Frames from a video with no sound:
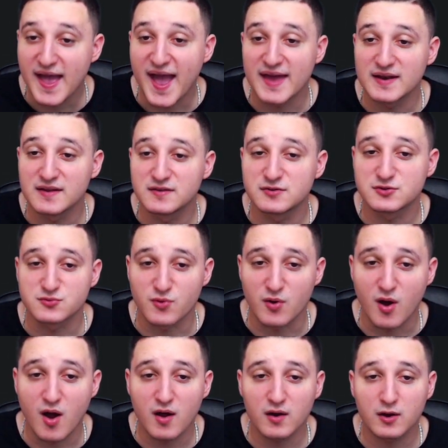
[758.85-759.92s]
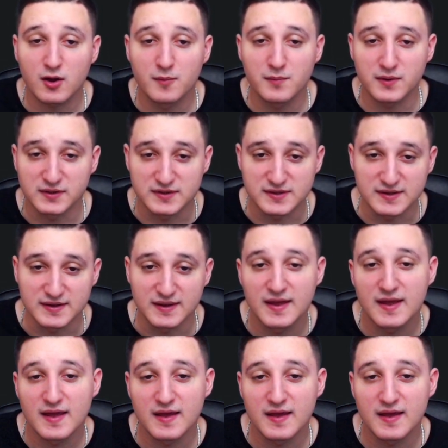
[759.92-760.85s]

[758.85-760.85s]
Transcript: and its strong community